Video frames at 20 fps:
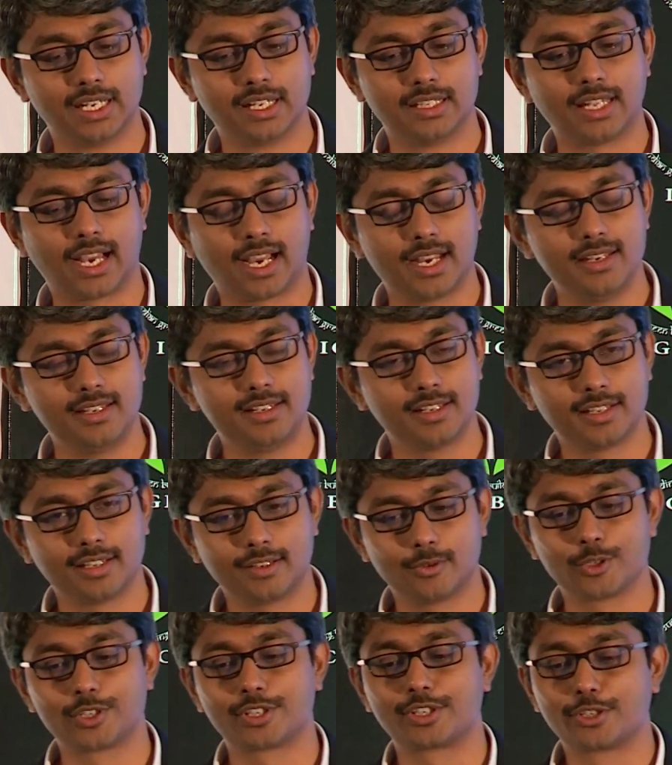the
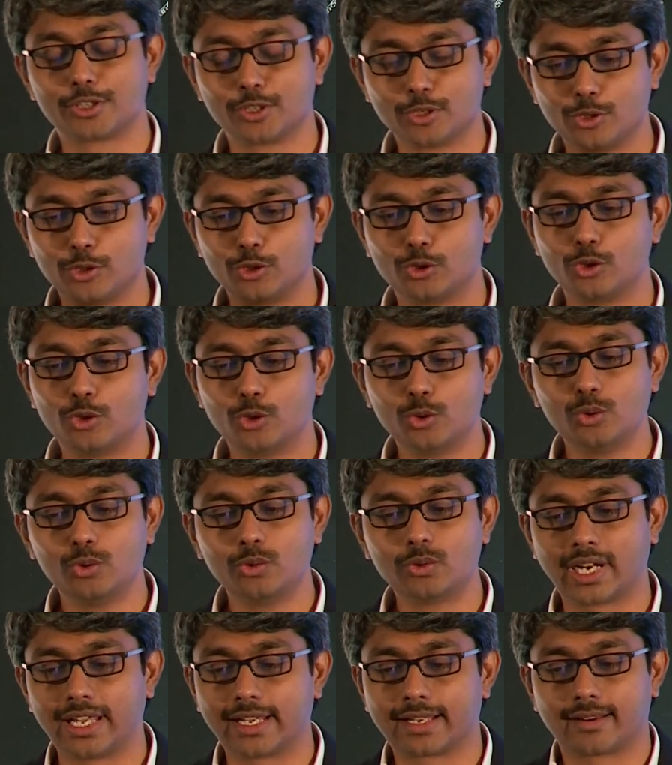idea was to
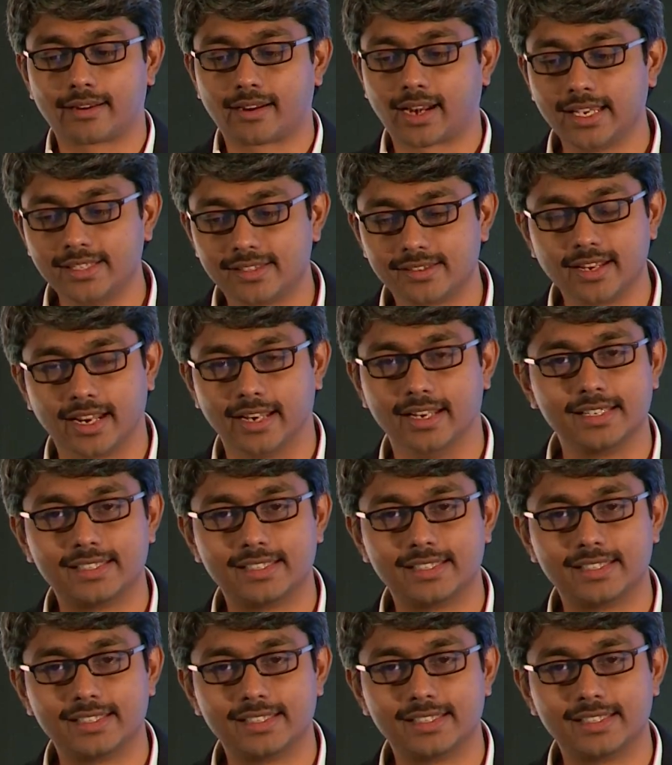do like a rice grain.